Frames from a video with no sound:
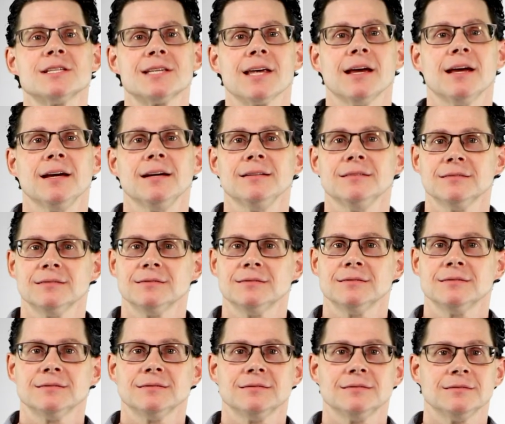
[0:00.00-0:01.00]
say,
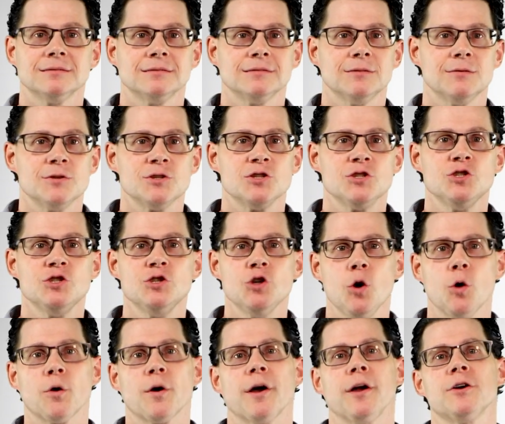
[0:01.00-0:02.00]
there's
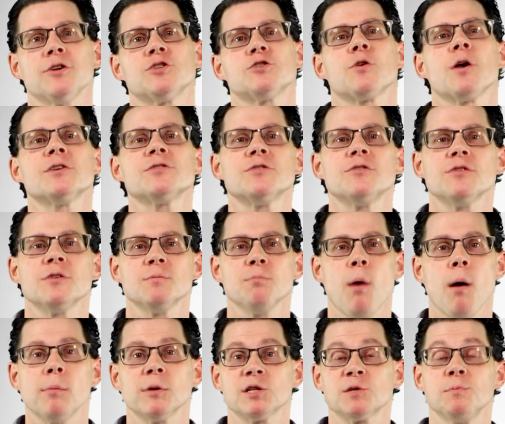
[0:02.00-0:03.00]
no greater stressor than
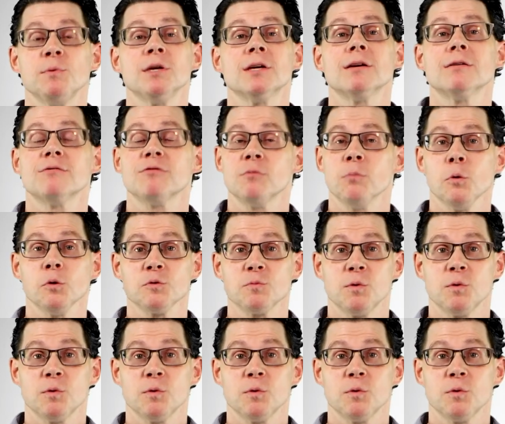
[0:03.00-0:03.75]
public speaking for most